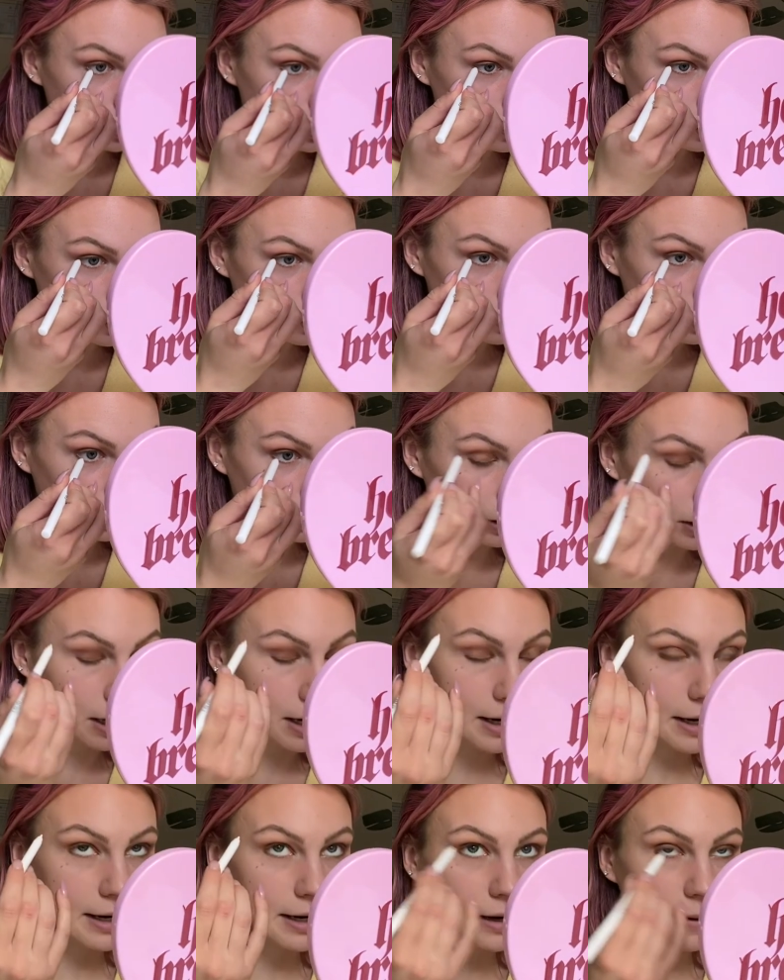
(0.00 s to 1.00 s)
to
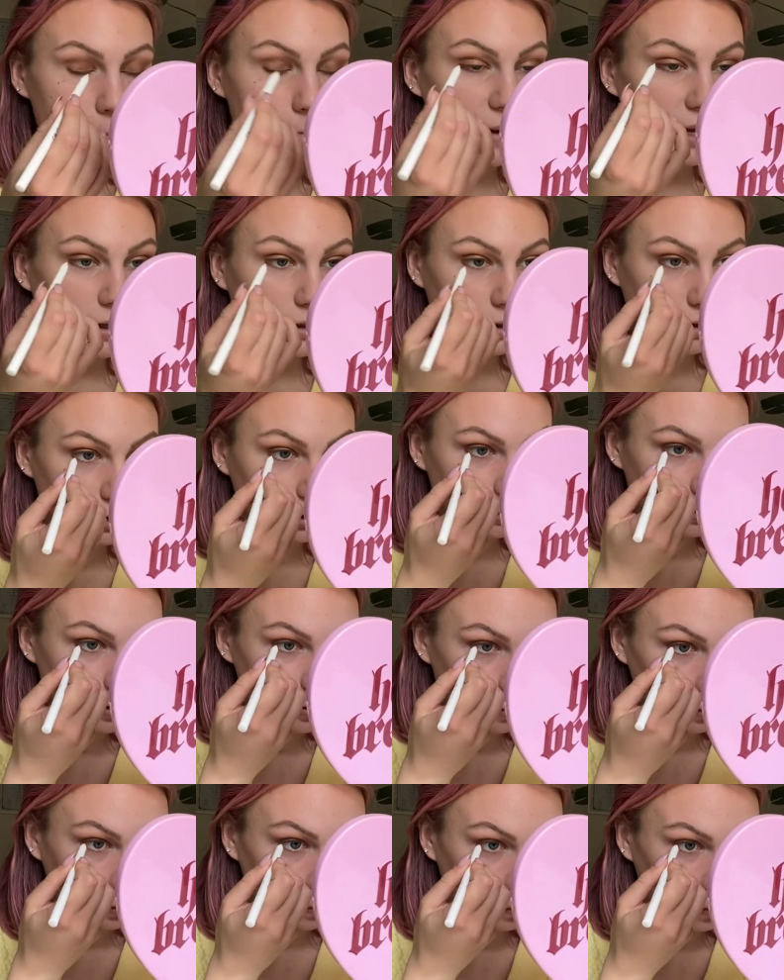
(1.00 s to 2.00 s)
line my
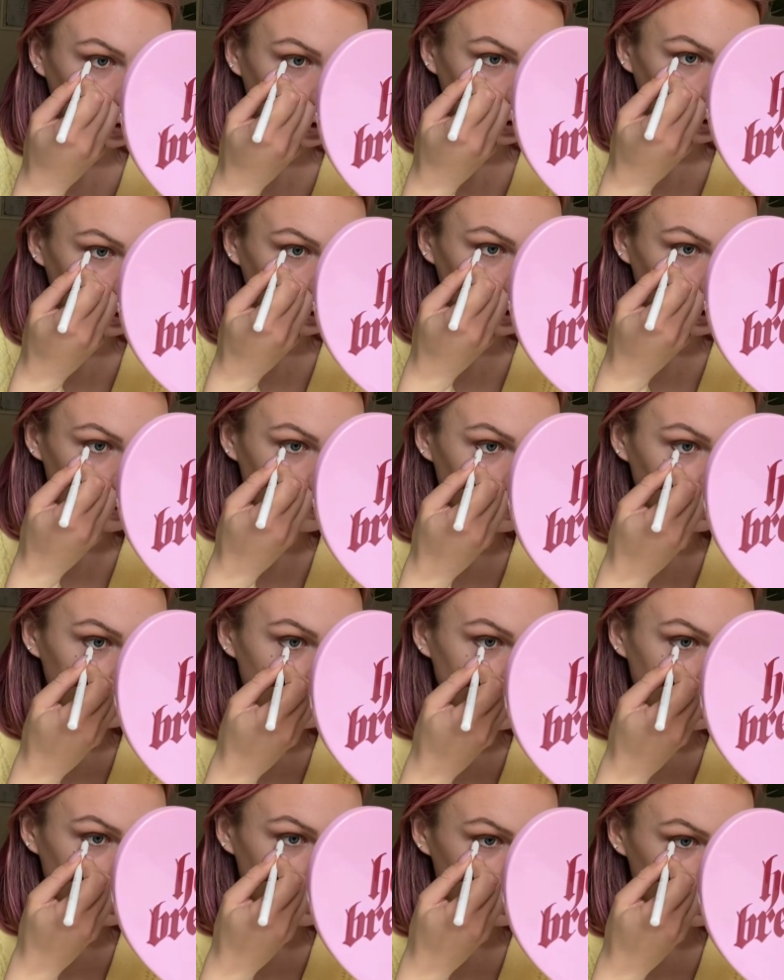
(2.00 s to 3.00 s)
lower waterline with
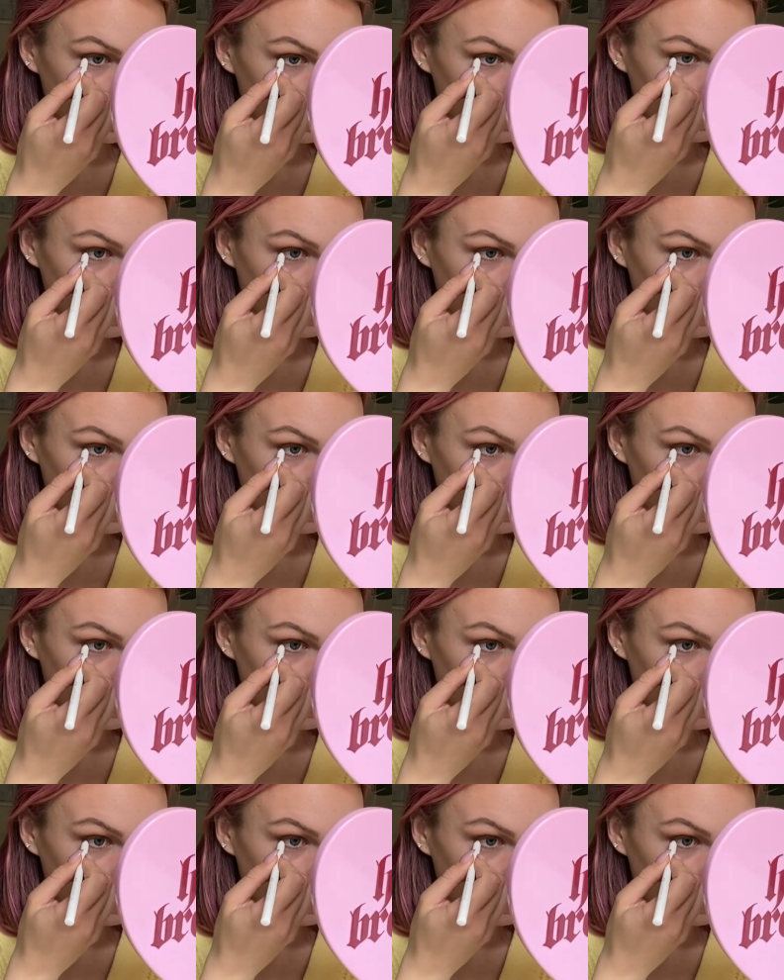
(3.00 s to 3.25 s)
that.